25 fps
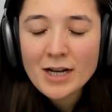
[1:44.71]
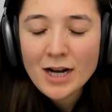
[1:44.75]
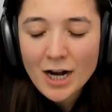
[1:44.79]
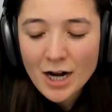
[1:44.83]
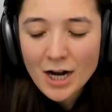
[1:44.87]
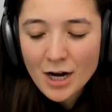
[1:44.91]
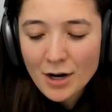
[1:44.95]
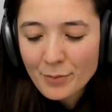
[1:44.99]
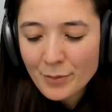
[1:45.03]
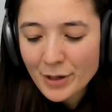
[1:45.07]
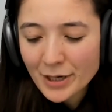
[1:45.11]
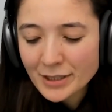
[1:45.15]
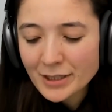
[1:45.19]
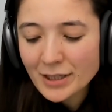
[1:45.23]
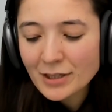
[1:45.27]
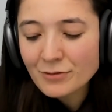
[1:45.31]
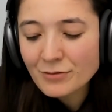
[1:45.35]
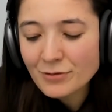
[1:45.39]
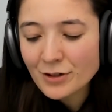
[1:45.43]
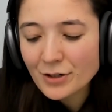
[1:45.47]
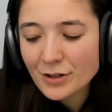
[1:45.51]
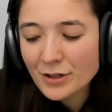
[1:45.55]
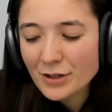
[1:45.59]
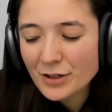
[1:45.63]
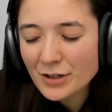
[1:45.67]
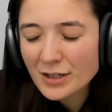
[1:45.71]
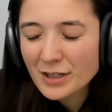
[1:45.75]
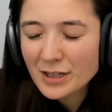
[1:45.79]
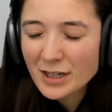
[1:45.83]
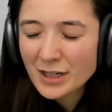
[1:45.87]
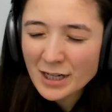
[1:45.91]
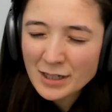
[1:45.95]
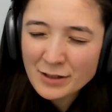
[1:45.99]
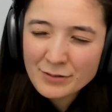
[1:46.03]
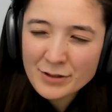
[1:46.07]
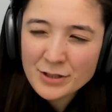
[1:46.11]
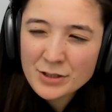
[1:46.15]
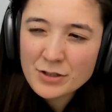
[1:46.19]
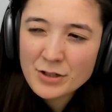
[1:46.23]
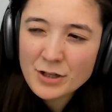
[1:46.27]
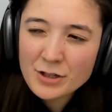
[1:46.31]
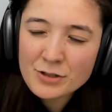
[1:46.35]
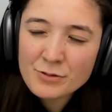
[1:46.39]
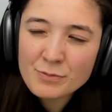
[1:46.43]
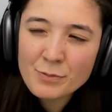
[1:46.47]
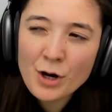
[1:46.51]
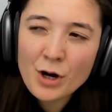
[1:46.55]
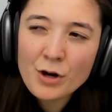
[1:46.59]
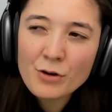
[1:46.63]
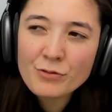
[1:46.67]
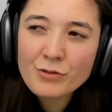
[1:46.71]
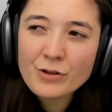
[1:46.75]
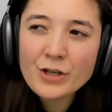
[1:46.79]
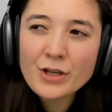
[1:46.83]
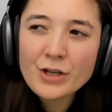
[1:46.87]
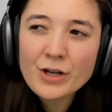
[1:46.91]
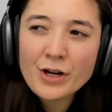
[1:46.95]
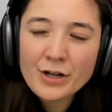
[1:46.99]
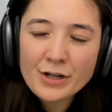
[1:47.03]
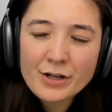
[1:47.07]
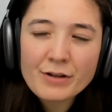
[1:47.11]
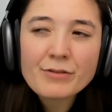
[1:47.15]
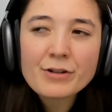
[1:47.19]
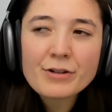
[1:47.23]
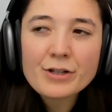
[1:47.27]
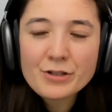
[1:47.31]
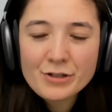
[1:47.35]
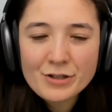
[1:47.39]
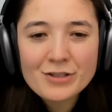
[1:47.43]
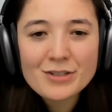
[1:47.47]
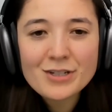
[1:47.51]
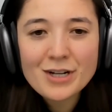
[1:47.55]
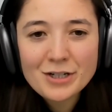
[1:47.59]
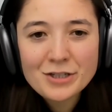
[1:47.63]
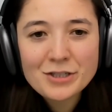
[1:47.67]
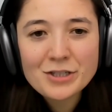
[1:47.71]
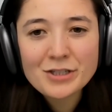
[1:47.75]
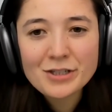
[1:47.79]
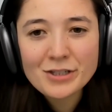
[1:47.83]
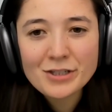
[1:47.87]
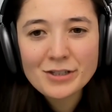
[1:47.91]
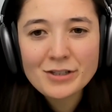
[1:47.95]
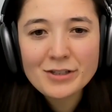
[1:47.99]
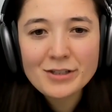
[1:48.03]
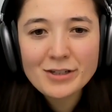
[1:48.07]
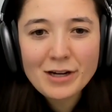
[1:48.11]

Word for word: Um, and then for kind of a, a, small fee on every transaction on the